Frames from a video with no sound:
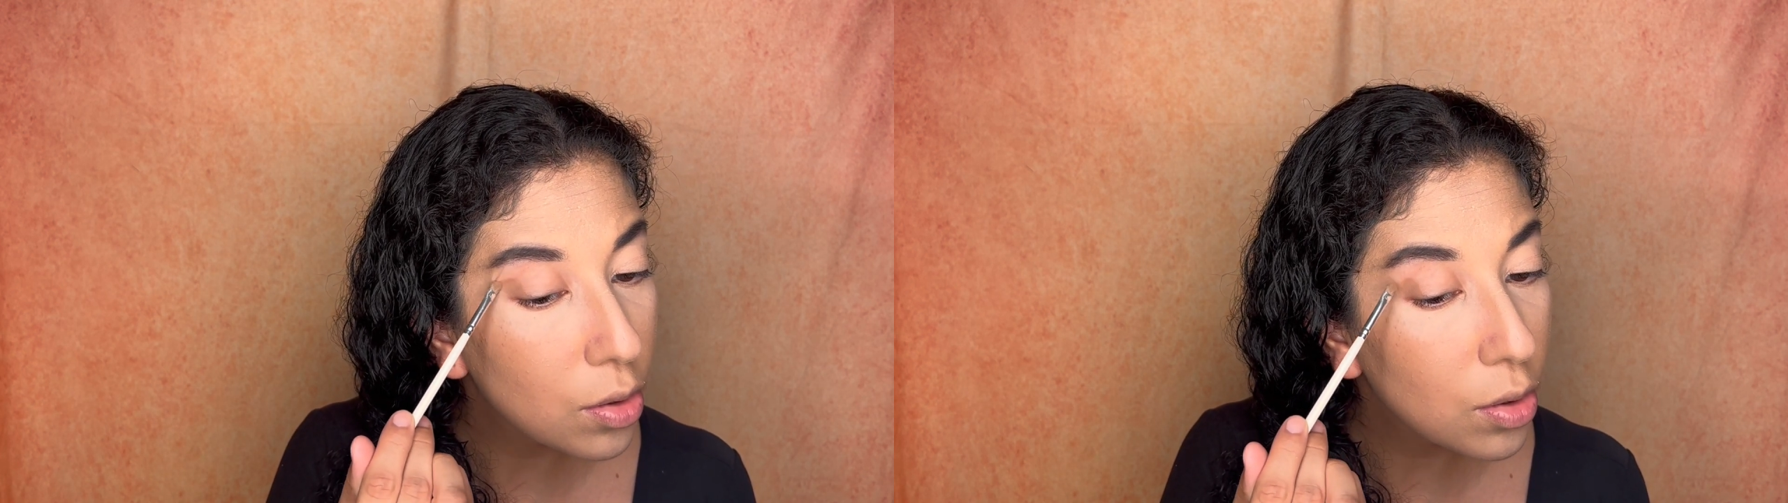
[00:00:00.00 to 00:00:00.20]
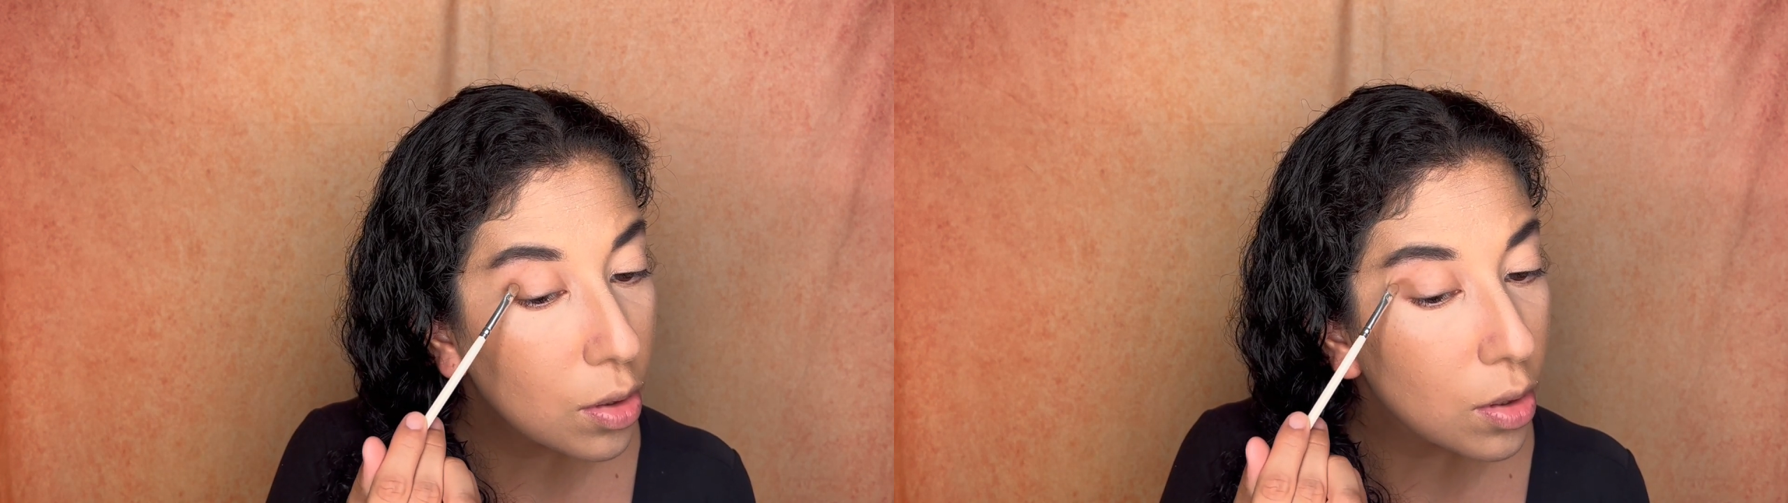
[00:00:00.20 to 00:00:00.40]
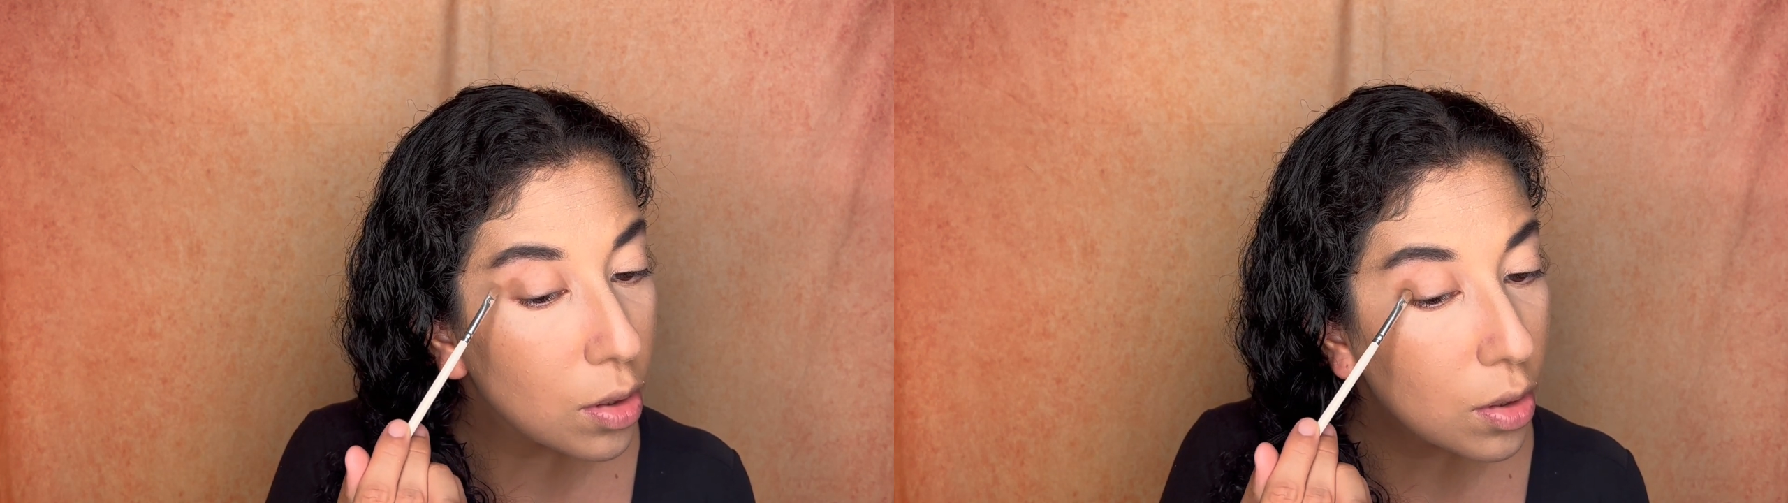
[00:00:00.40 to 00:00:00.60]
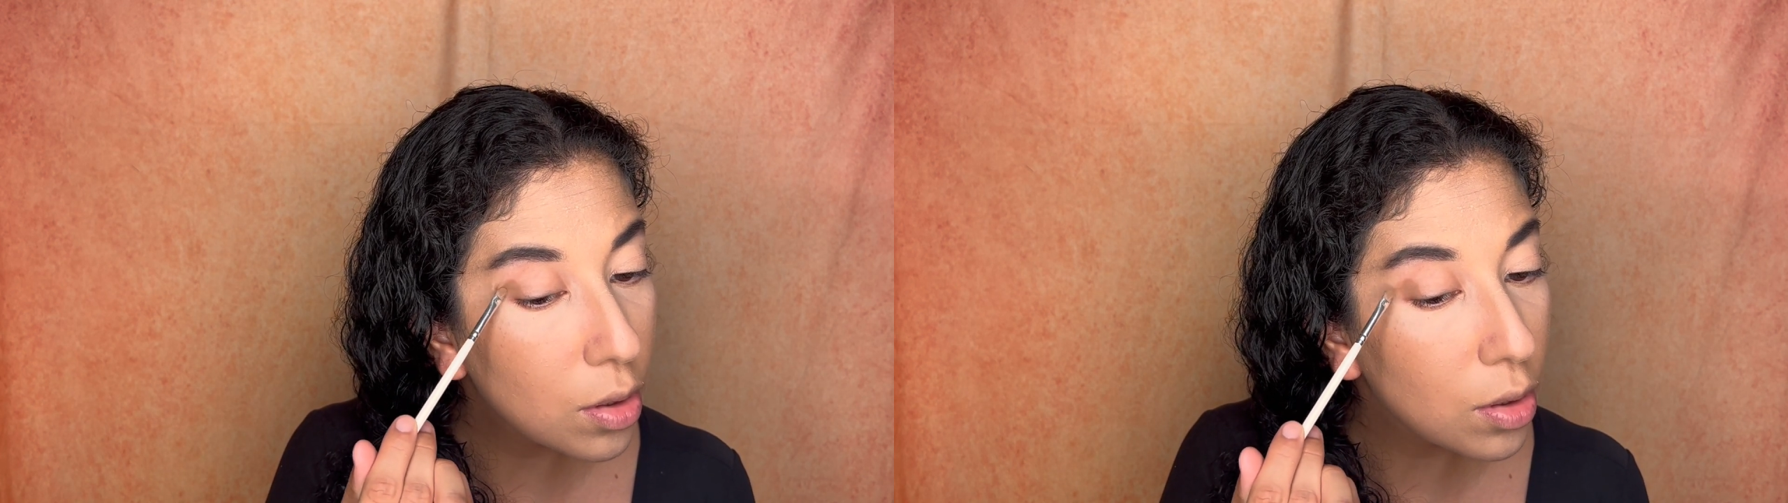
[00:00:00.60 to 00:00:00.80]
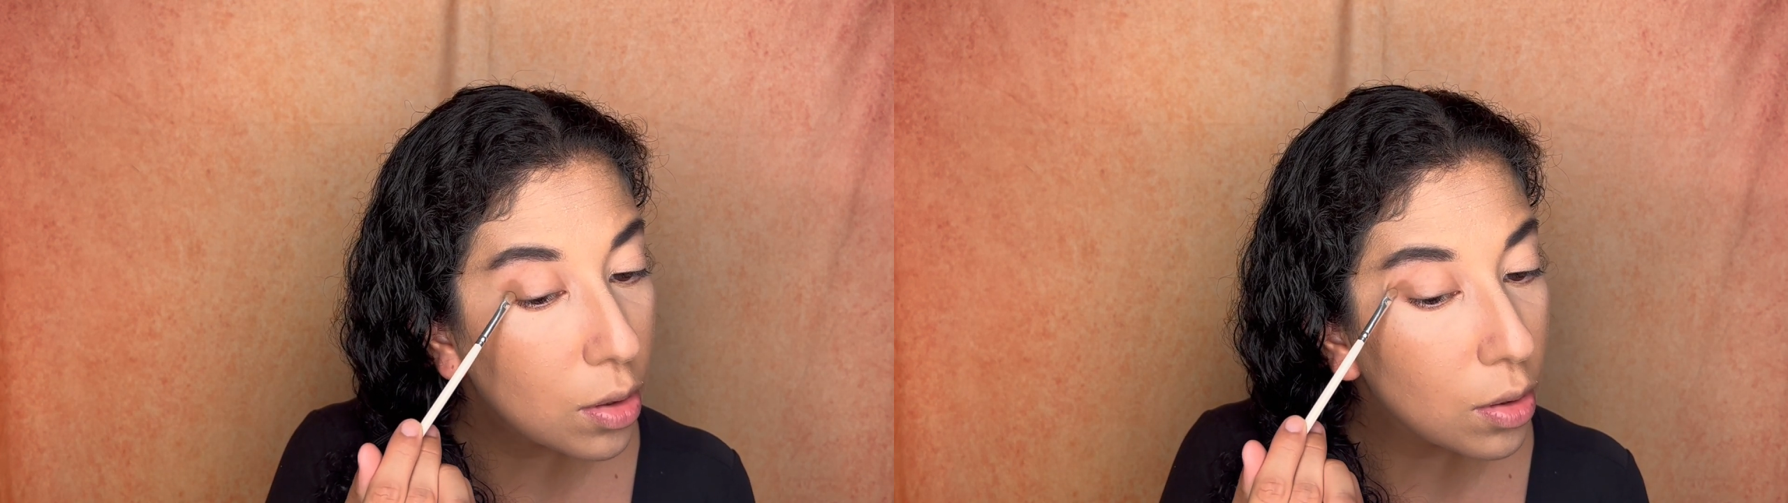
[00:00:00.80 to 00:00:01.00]
Just,
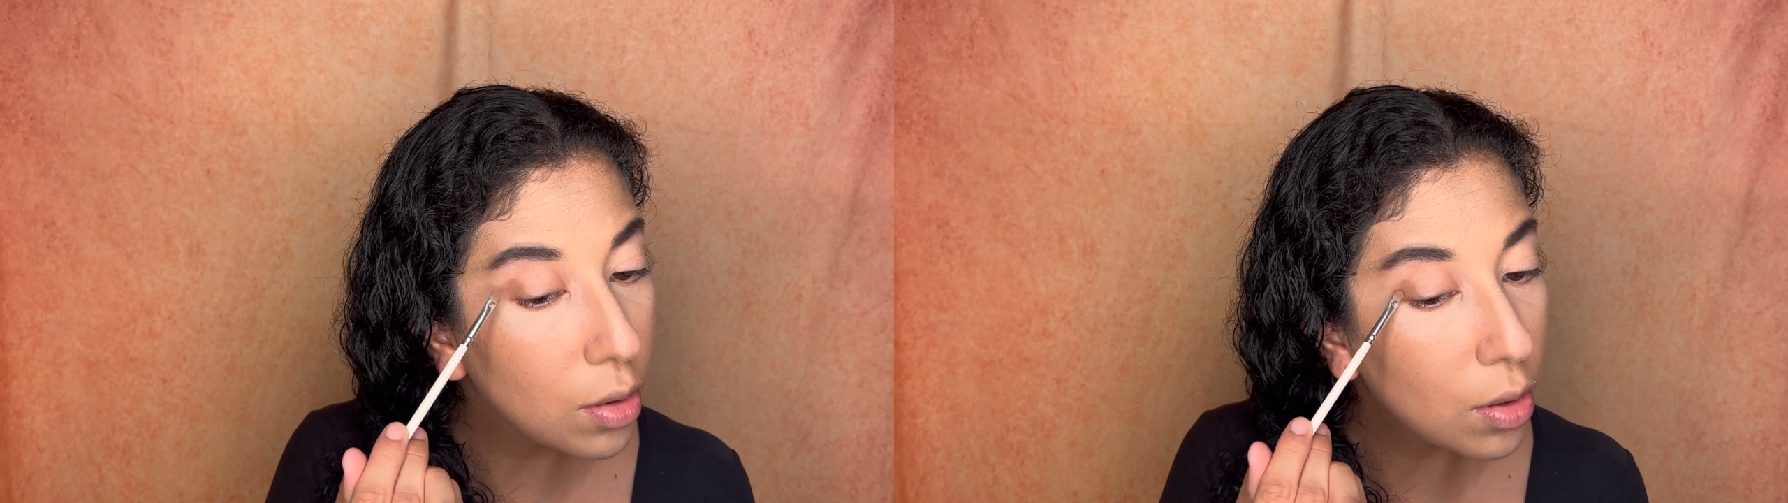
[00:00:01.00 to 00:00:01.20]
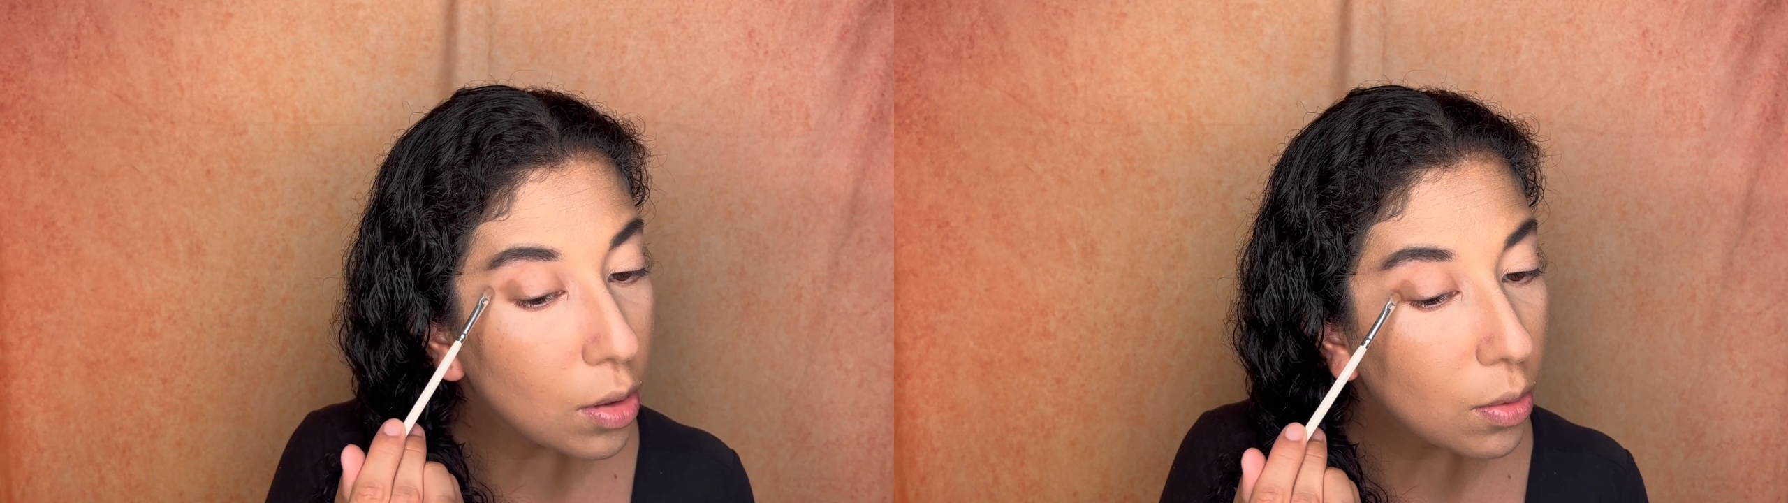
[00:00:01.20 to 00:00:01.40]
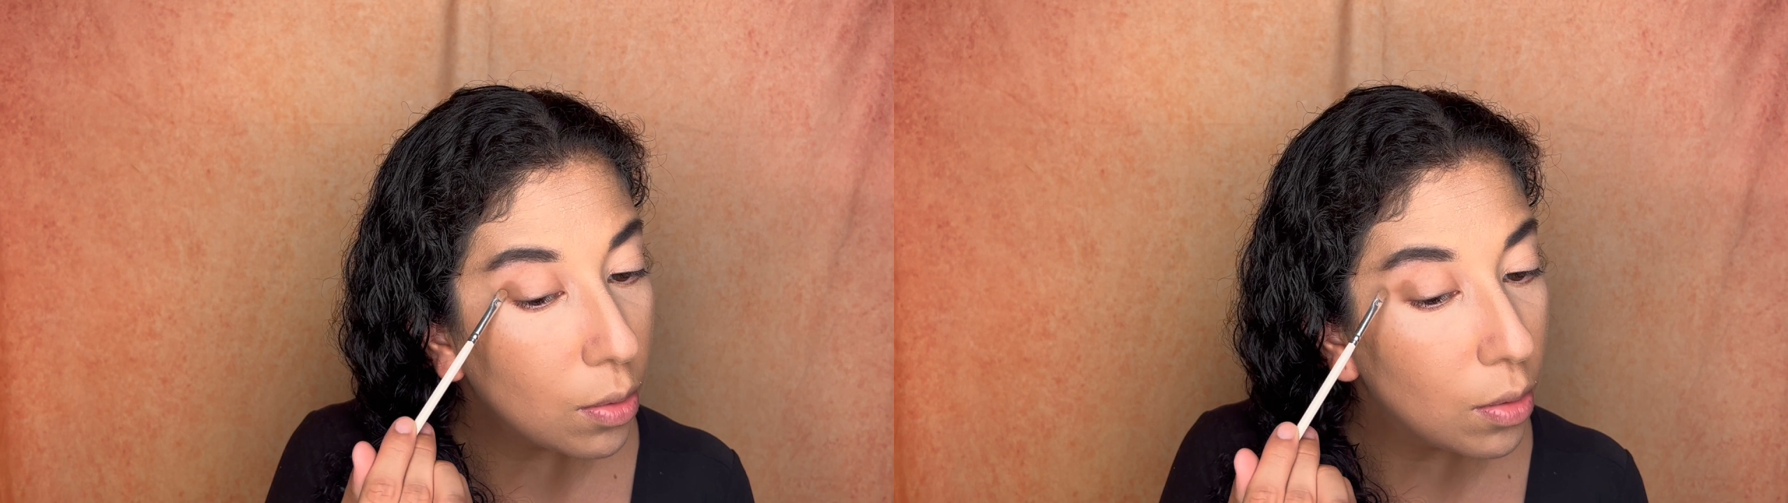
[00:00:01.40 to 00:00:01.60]
you know,